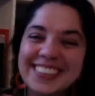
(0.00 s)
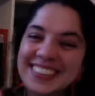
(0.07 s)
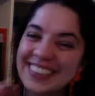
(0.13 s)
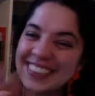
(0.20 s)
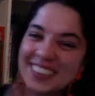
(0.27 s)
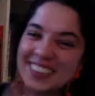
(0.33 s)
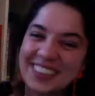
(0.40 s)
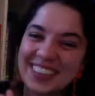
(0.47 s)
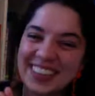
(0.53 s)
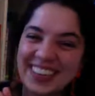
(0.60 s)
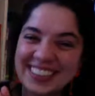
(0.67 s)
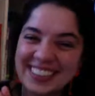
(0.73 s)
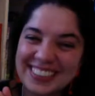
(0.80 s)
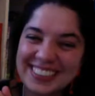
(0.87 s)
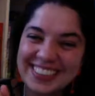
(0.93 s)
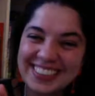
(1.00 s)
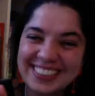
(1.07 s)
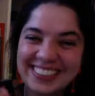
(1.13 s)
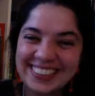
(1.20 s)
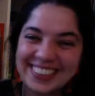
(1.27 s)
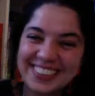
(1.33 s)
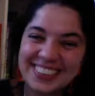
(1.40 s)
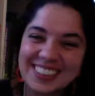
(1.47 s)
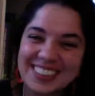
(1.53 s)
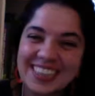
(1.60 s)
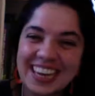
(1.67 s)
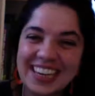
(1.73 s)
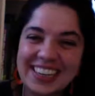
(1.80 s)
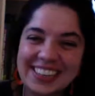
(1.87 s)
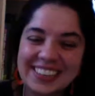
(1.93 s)
Look at us. It's
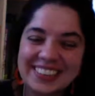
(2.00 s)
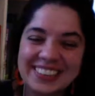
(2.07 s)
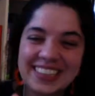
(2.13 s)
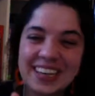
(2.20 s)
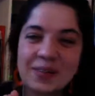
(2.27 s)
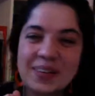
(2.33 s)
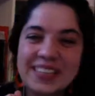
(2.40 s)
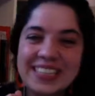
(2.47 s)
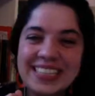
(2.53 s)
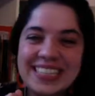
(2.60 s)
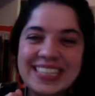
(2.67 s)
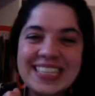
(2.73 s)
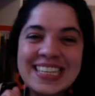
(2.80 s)
getting acquaintance.